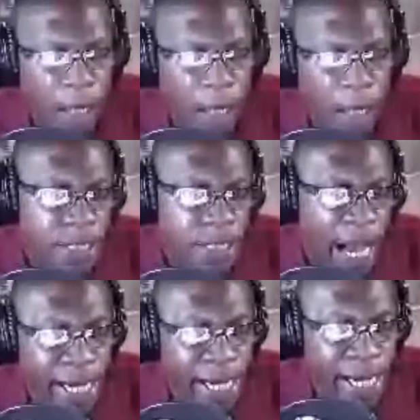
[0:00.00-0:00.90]
It's
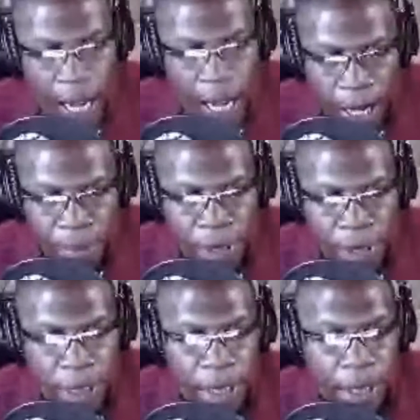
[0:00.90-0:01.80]
high time
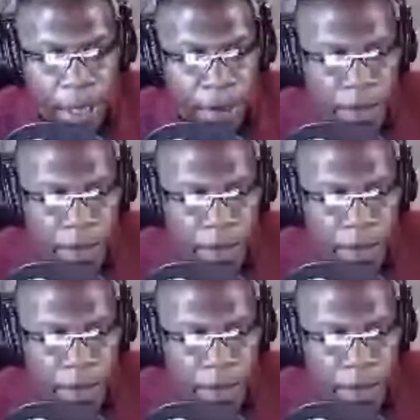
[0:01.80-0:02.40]
that black